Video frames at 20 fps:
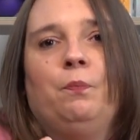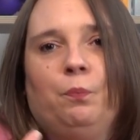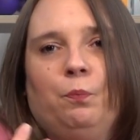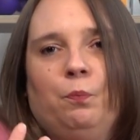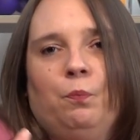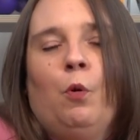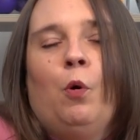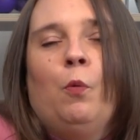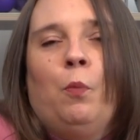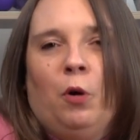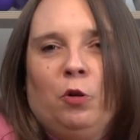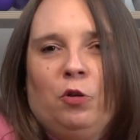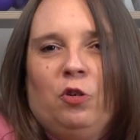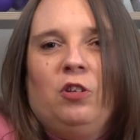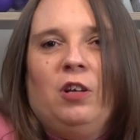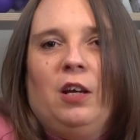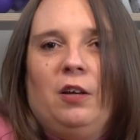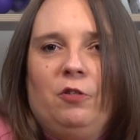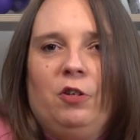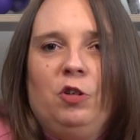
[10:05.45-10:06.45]
more
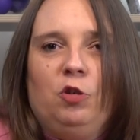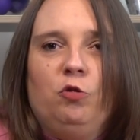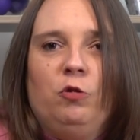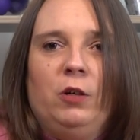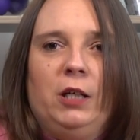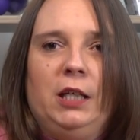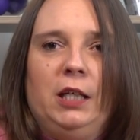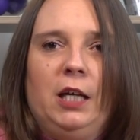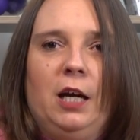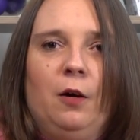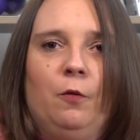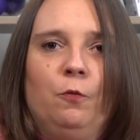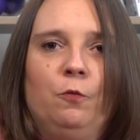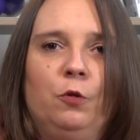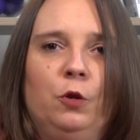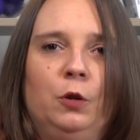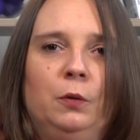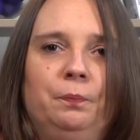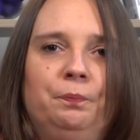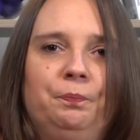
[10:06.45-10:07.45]
positive is really
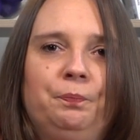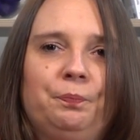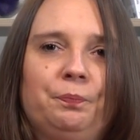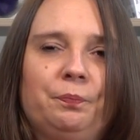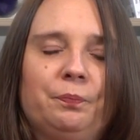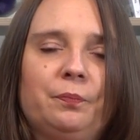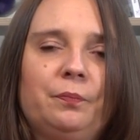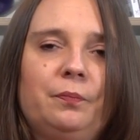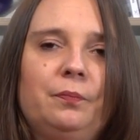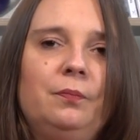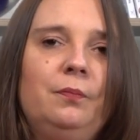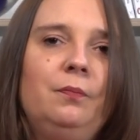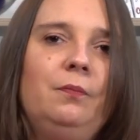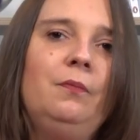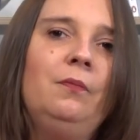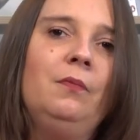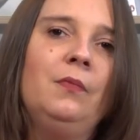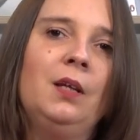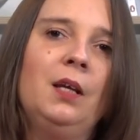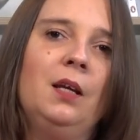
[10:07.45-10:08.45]
helpful.
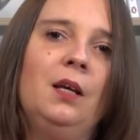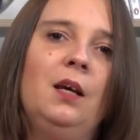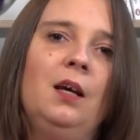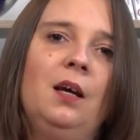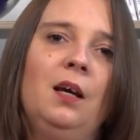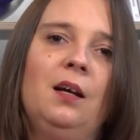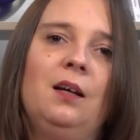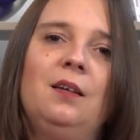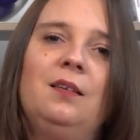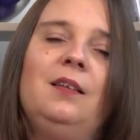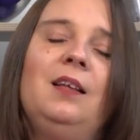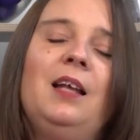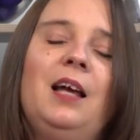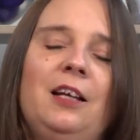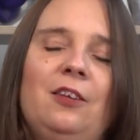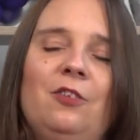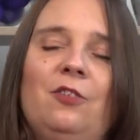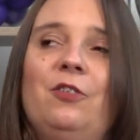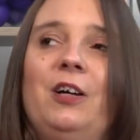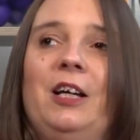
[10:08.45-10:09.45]
Because
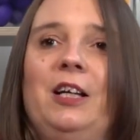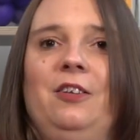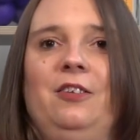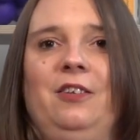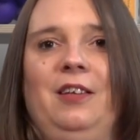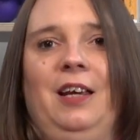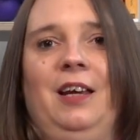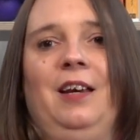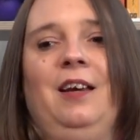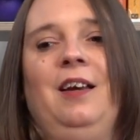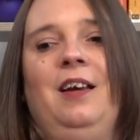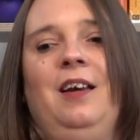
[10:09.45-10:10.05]
let's face it,